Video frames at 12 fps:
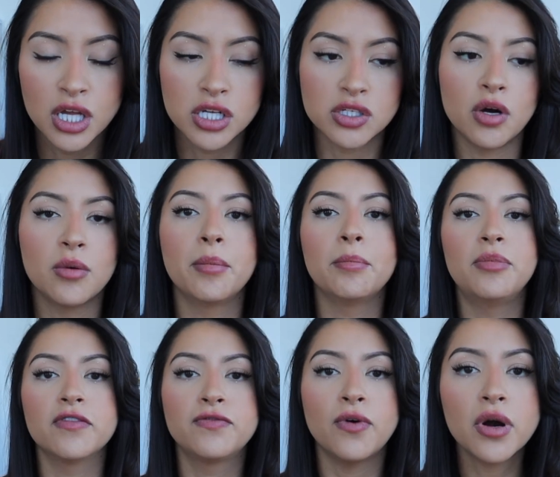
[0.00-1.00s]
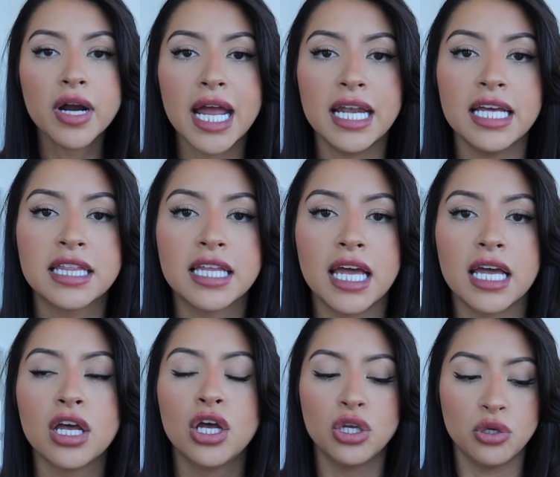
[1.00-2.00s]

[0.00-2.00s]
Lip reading: So before anything,